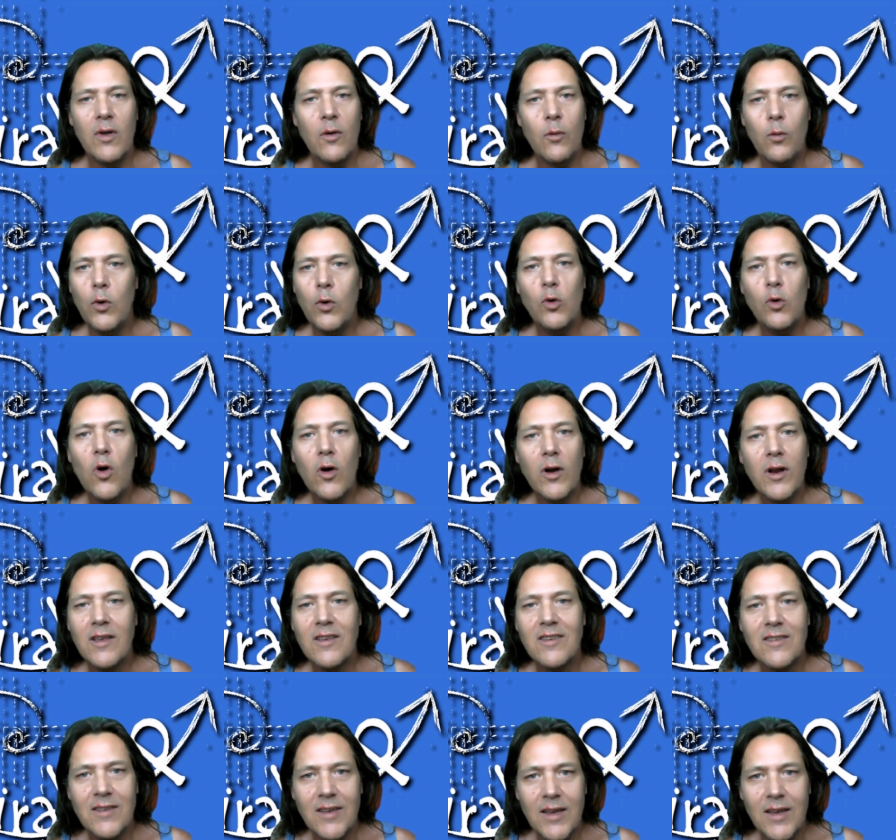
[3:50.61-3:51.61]
that will not
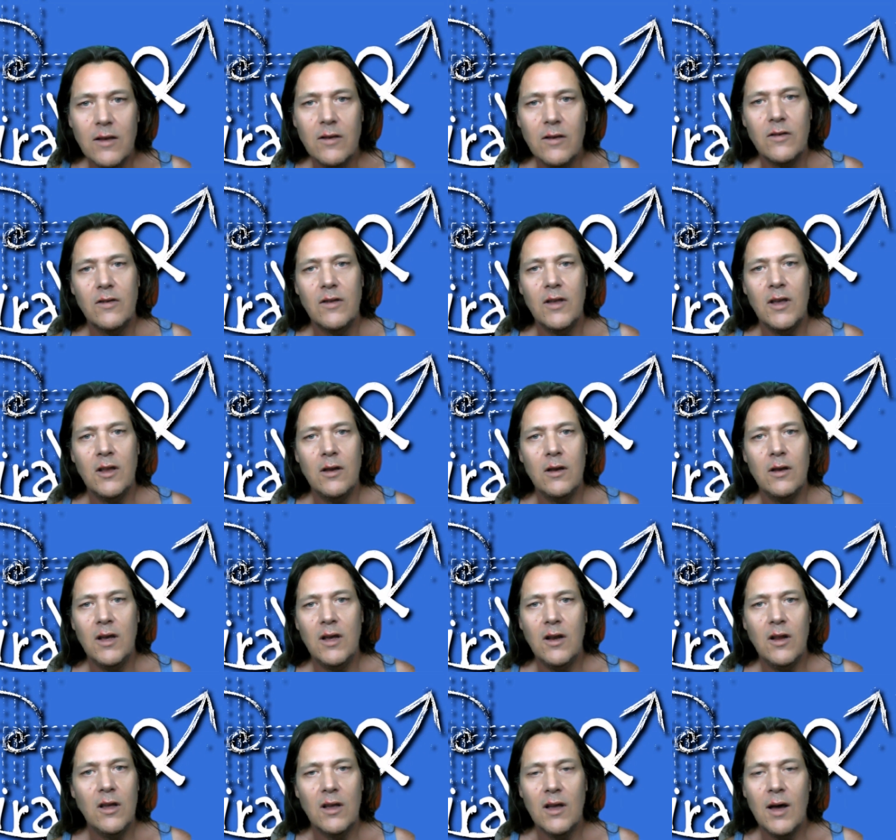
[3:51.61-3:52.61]
exist in,
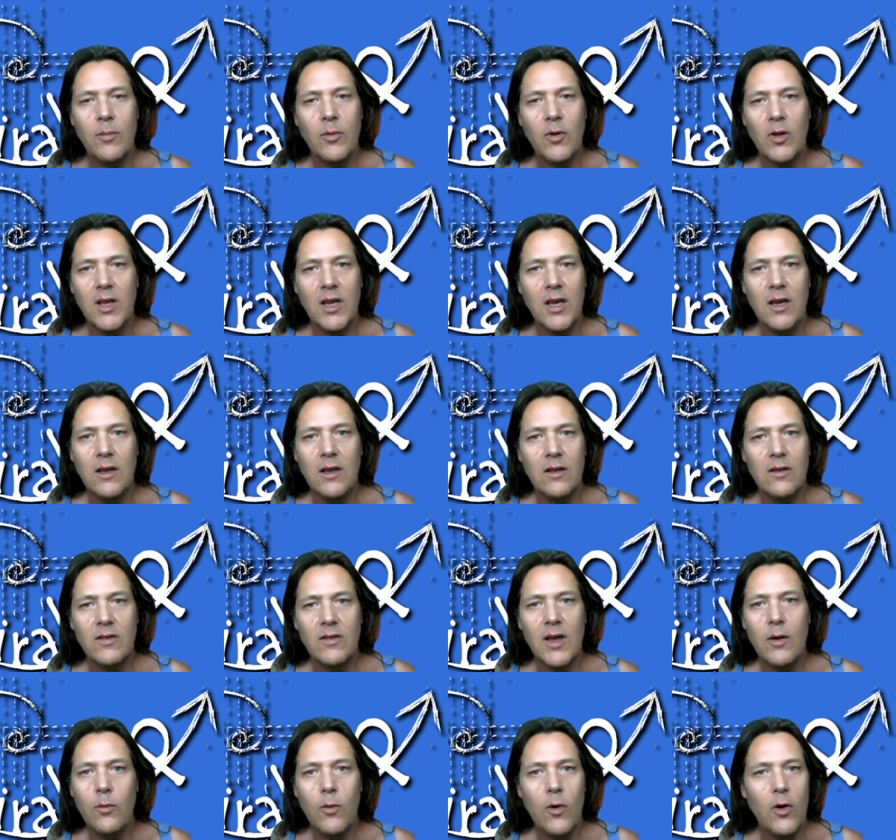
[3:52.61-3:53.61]
in a couple of years.
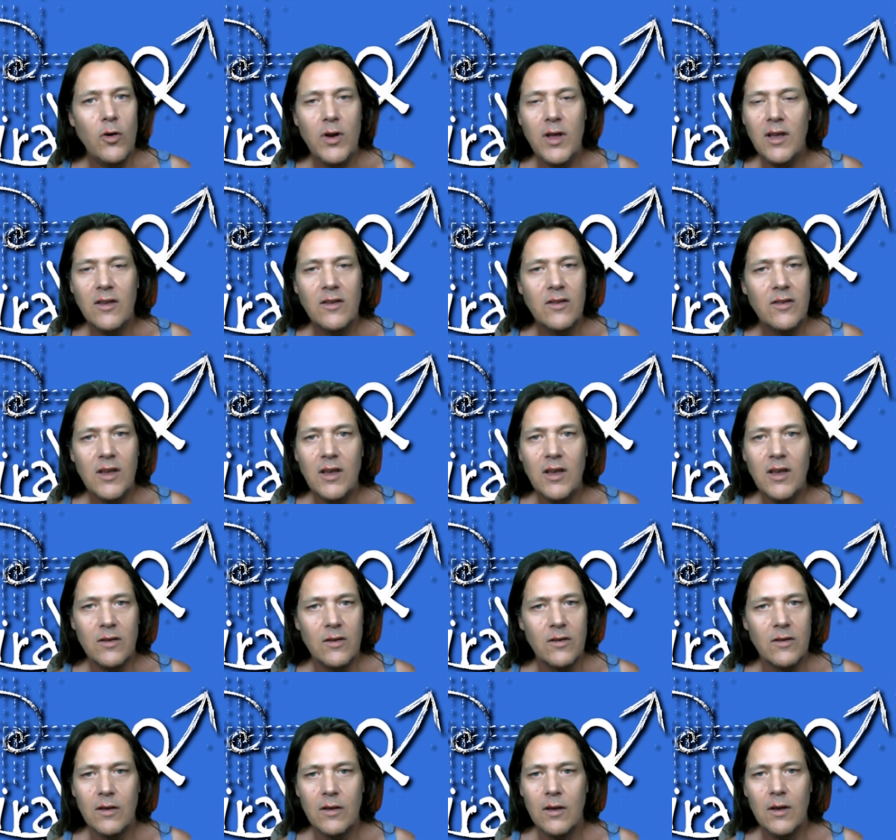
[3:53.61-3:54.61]
They won't
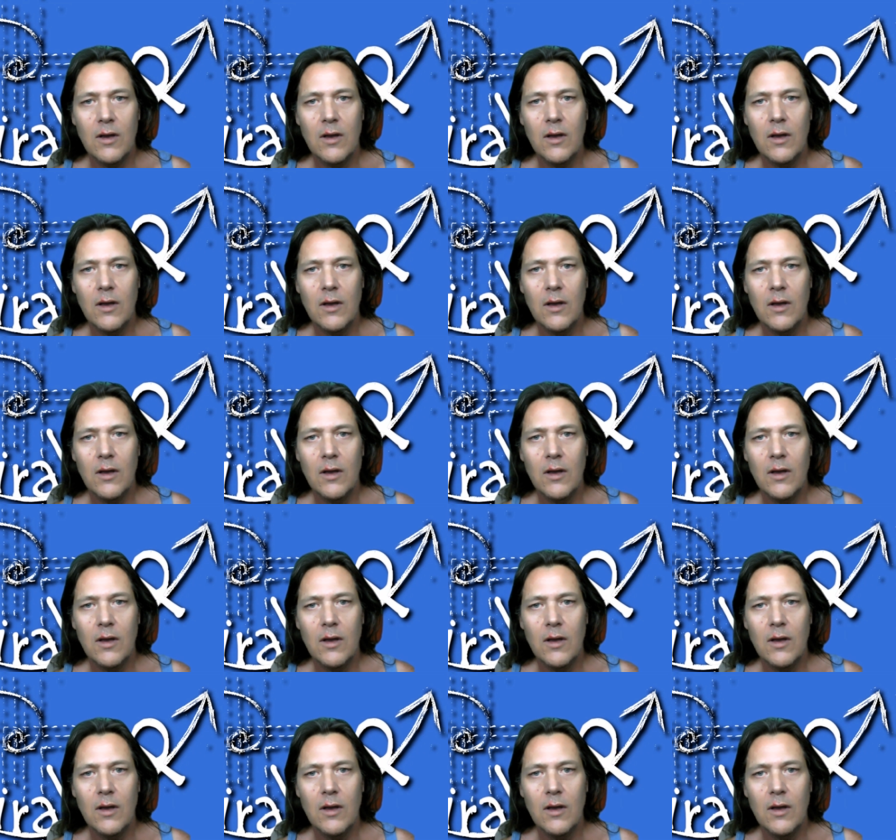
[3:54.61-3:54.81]
exist.